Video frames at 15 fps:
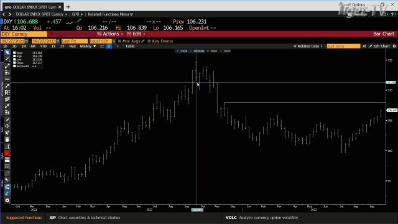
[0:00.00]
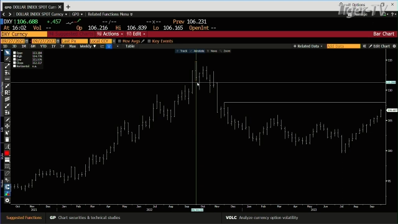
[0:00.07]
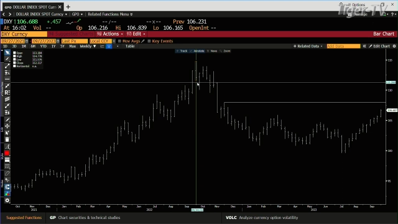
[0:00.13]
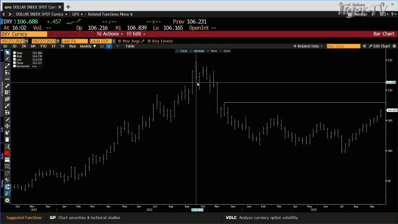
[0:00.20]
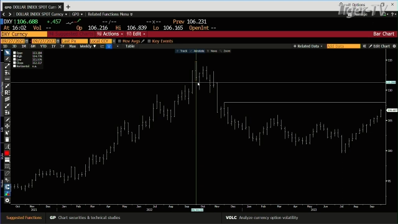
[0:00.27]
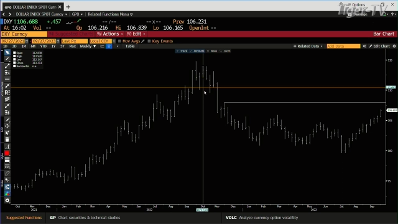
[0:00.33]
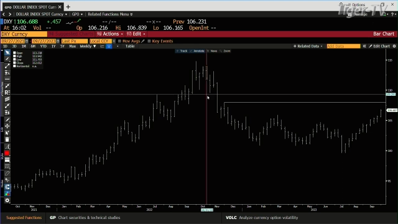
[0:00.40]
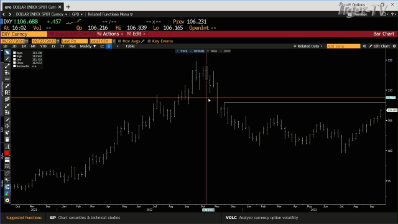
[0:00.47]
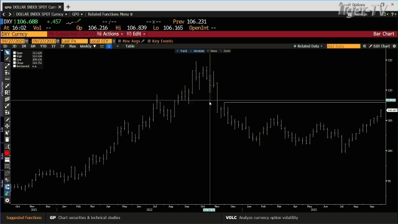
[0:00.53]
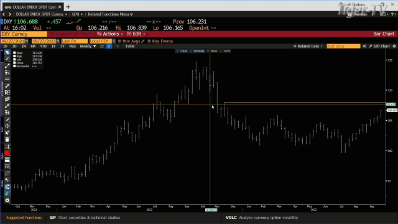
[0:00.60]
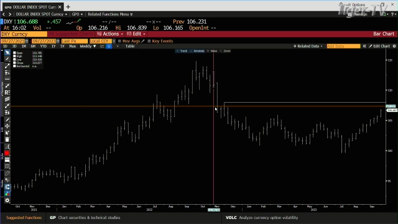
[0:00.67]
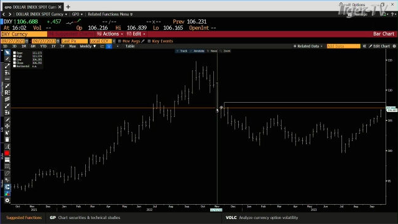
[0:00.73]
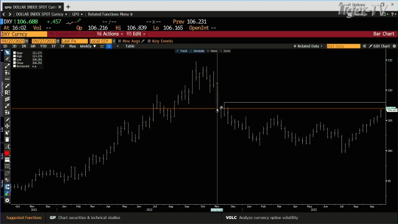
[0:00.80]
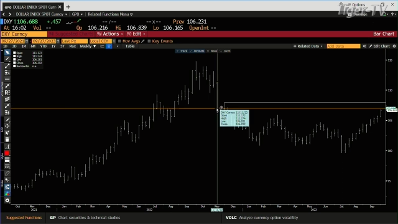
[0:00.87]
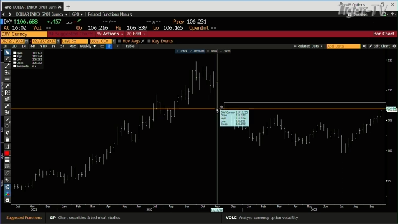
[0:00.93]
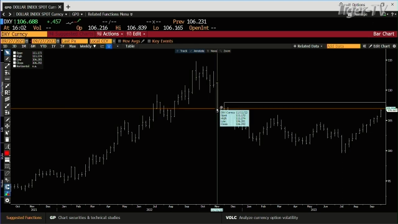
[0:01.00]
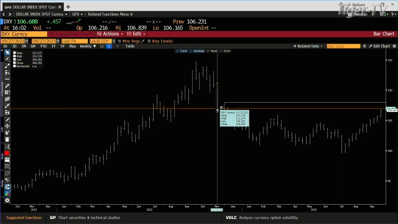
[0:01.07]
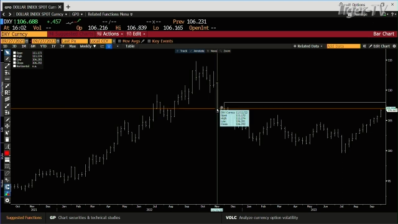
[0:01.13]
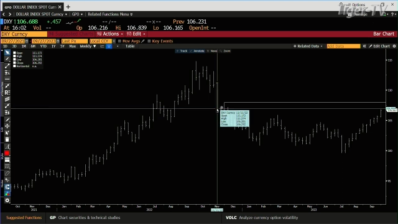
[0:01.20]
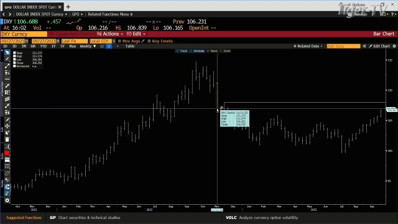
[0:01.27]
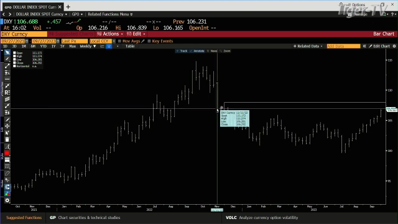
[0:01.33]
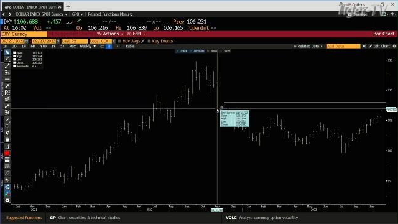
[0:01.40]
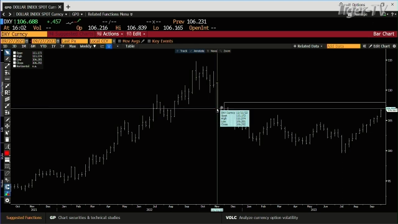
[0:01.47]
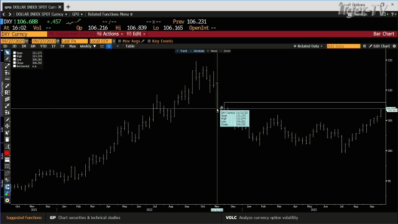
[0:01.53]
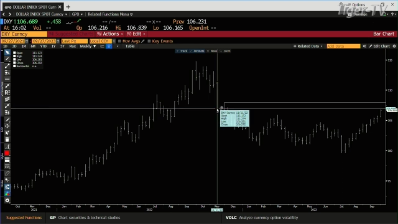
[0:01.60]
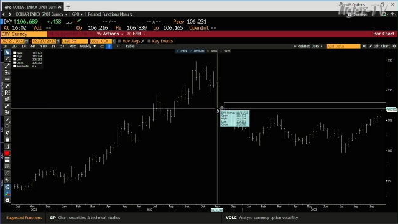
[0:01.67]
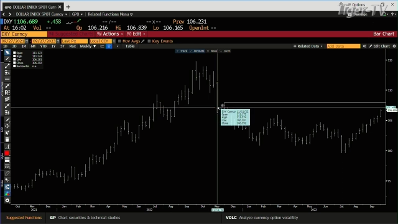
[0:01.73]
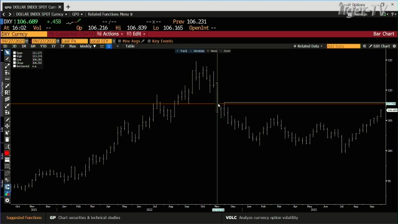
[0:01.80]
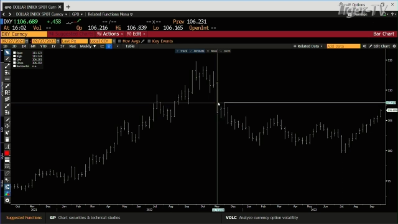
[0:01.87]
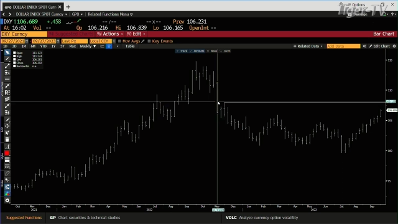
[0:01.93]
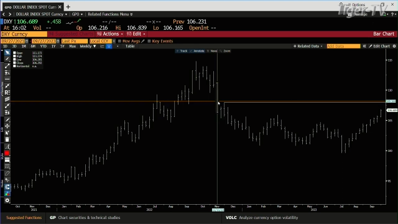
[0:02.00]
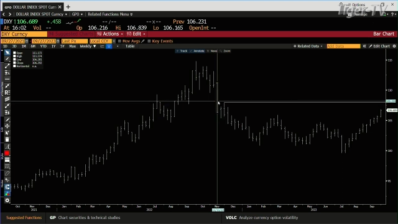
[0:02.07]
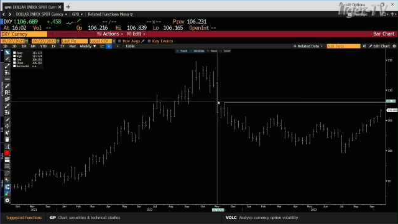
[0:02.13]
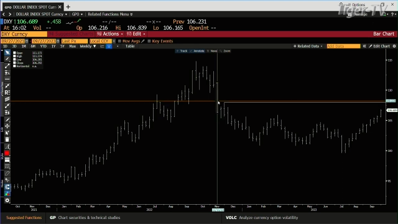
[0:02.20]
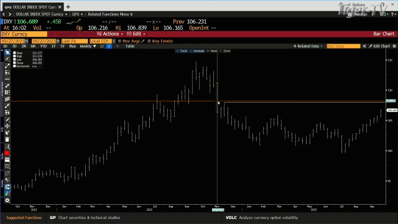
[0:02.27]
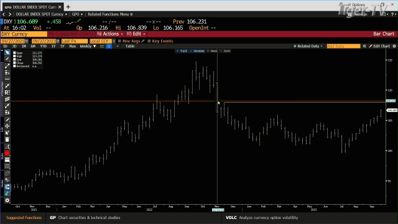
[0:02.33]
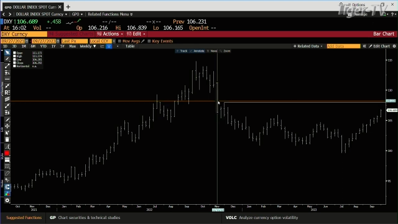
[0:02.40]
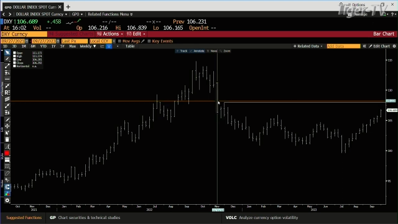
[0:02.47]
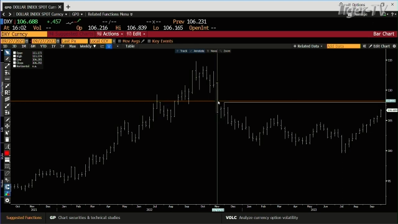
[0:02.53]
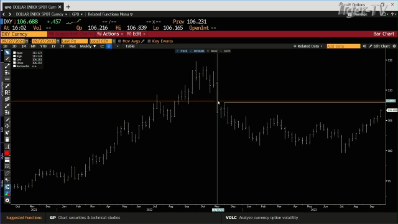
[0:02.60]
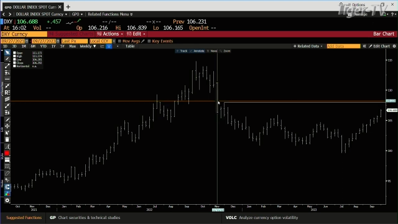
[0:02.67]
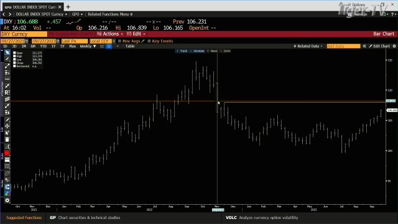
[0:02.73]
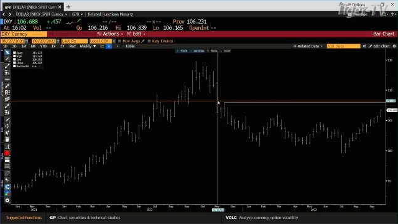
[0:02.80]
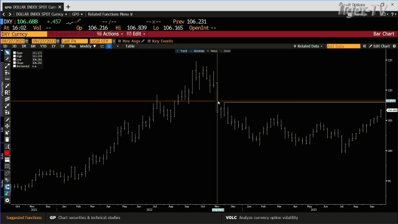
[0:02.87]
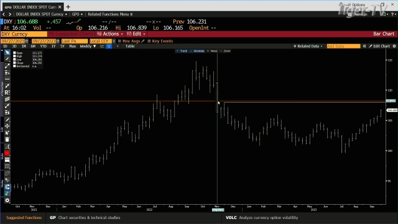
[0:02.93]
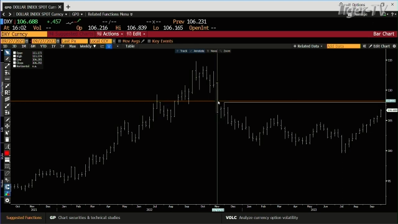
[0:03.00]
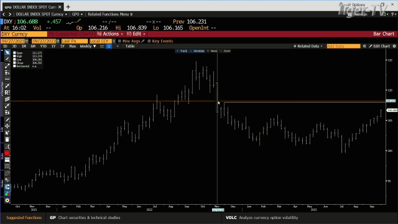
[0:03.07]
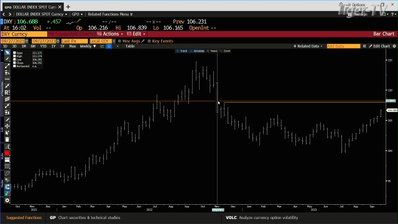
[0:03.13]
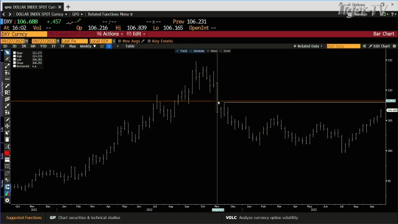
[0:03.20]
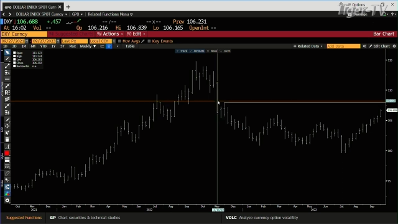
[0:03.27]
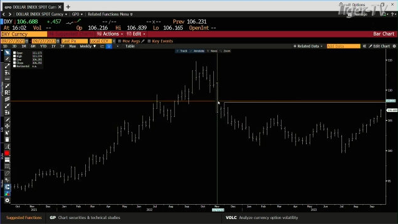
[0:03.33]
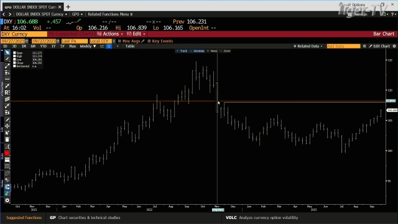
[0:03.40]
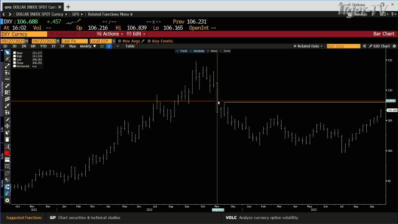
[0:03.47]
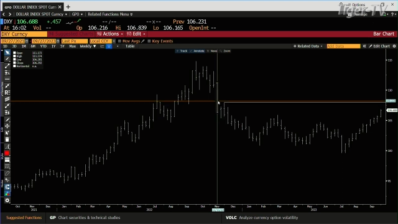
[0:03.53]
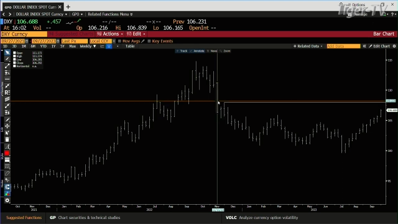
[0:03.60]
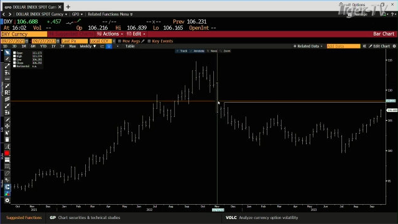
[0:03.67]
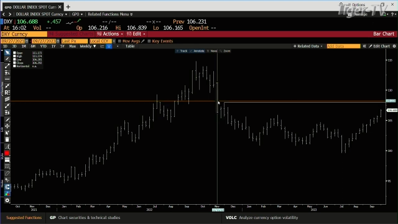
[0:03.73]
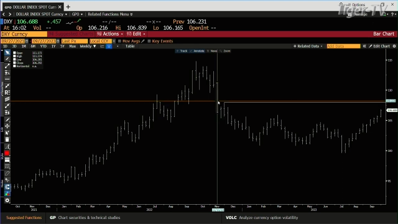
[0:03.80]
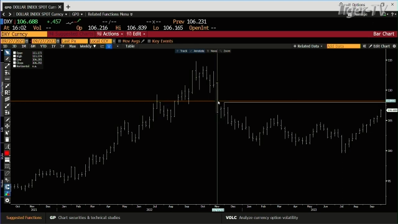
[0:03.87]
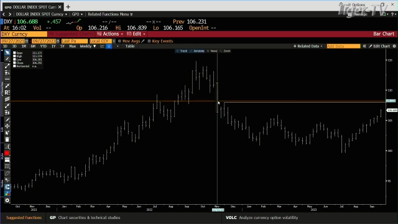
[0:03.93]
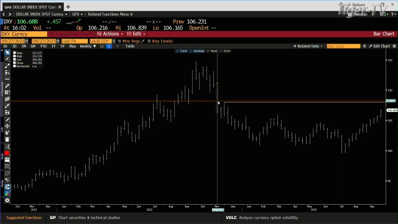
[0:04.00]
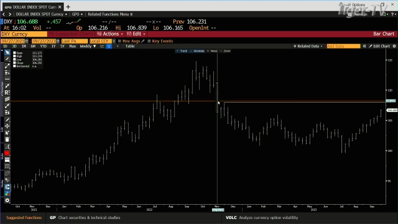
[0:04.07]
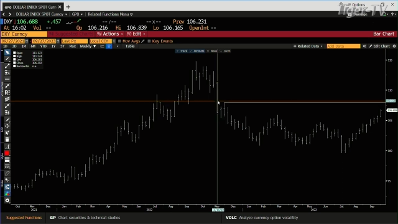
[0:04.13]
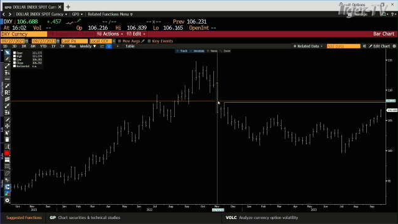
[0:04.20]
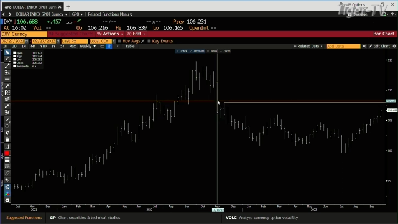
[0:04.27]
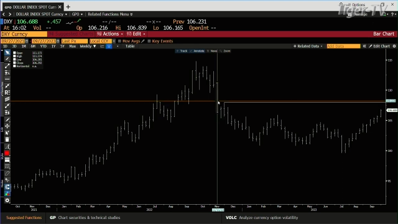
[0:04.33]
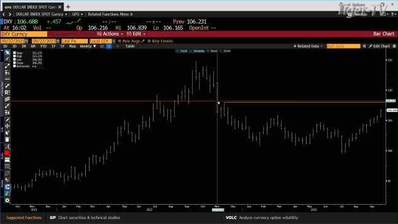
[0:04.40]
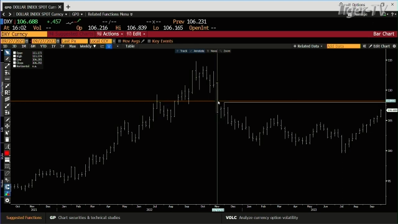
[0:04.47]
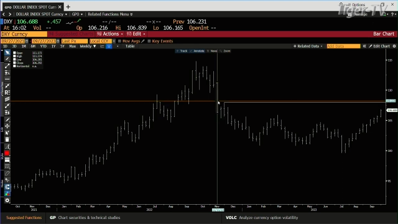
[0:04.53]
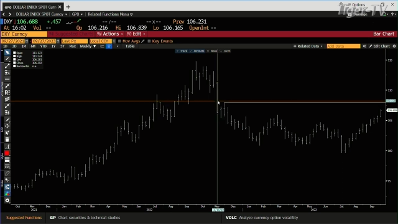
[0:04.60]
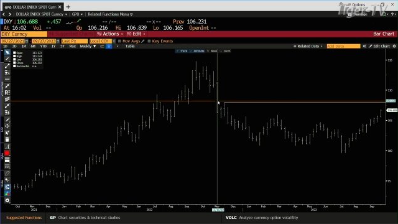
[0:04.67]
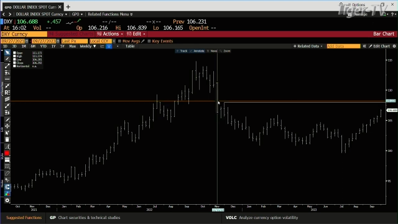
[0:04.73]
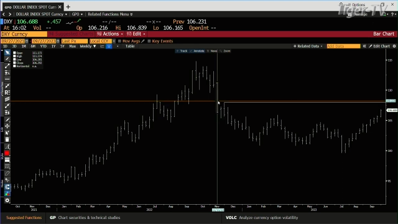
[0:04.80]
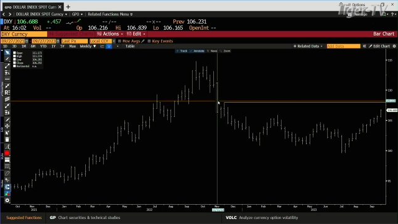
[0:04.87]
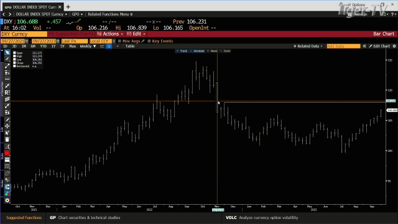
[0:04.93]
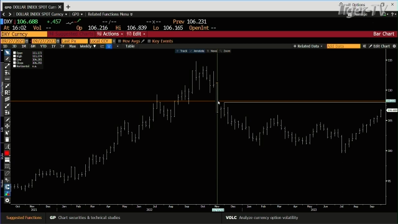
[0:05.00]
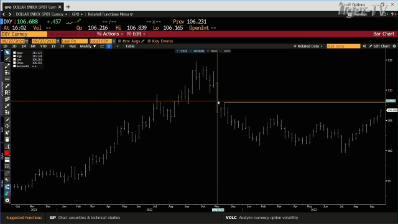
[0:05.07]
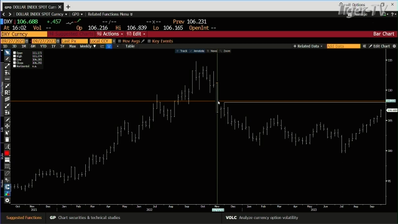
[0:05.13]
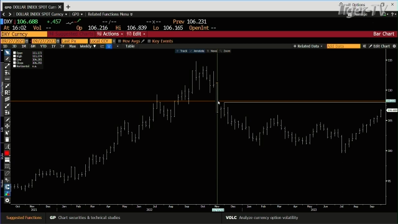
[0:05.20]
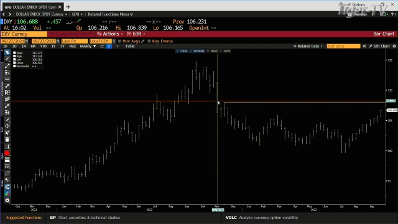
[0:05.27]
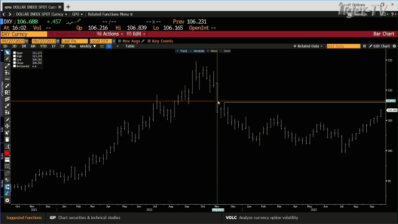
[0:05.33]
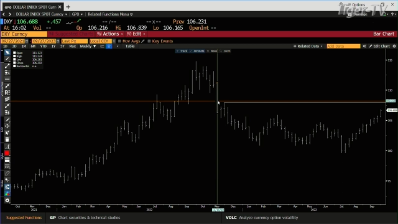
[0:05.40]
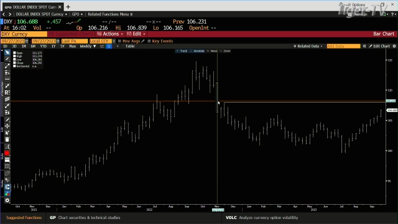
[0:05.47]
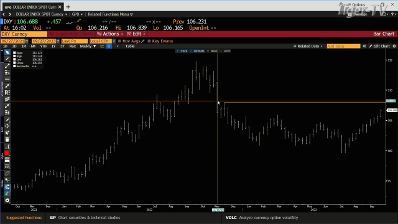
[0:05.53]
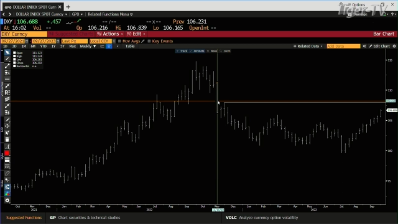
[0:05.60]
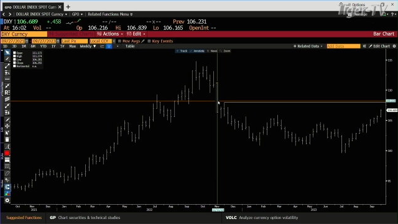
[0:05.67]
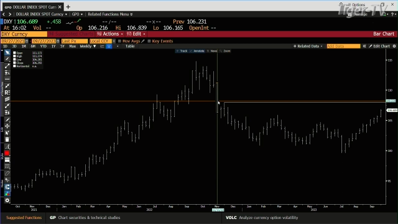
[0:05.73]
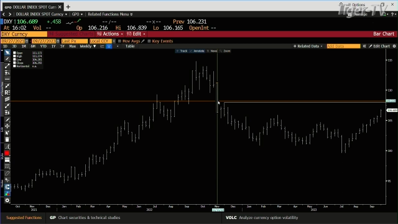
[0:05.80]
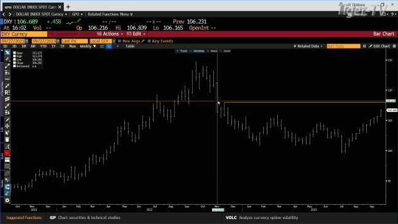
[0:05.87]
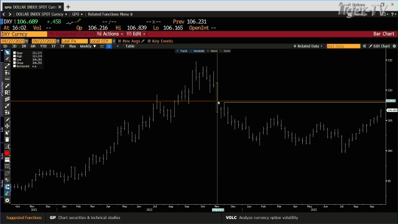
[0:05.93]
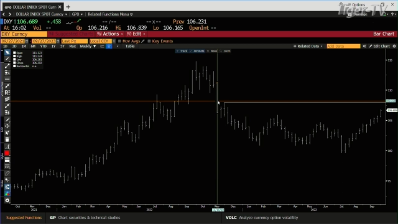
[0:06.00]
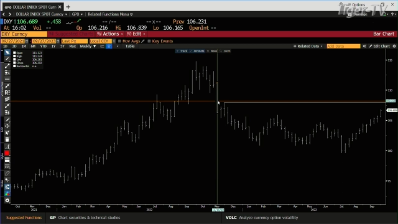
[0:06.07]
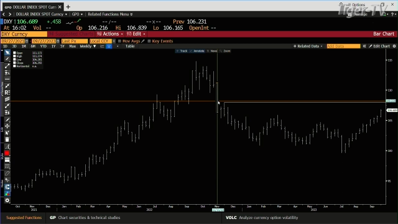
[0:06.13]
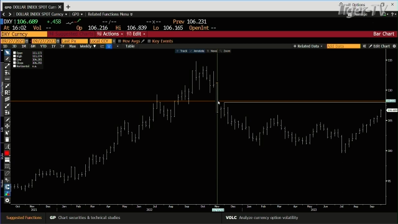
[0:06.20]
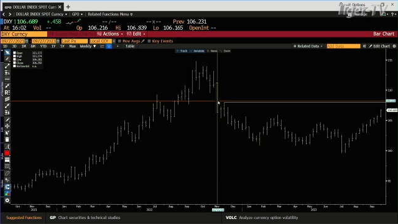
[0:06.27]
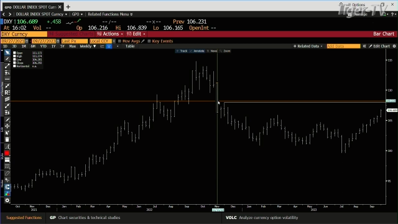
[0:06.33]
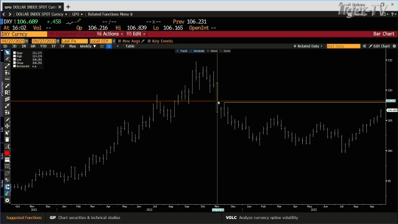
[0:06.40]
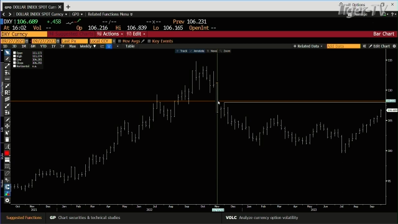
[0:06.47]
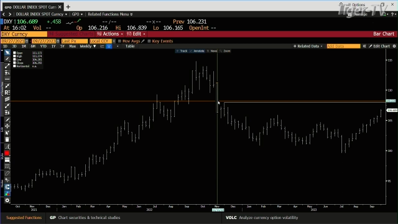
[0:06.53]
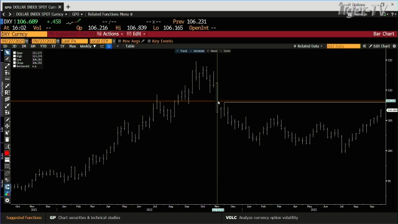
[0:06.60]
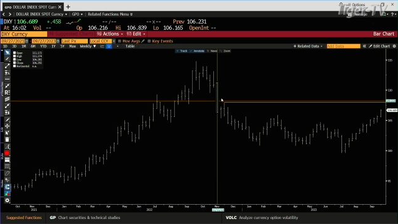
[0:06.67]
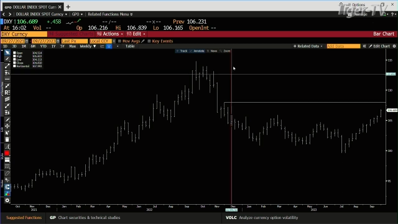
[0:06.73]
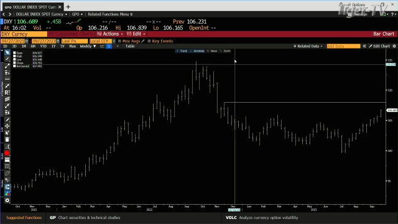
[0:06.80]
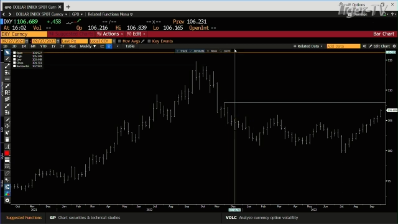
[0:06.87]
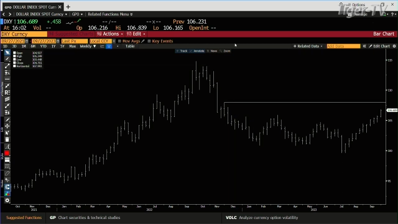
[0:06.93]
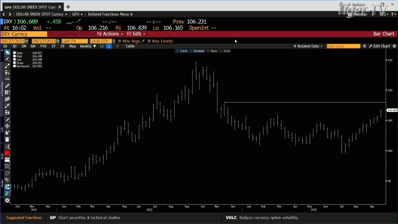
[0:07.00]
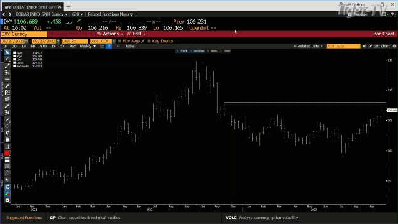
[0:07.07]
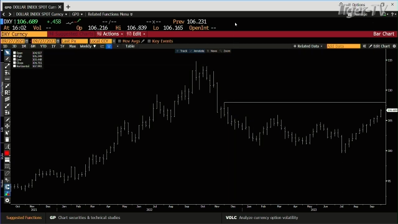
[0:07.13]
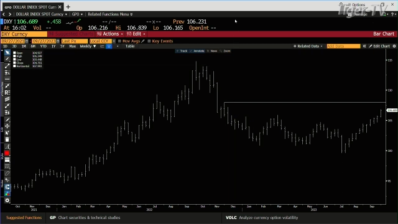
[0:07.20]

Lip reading: No face is visible, so there are no lips to read.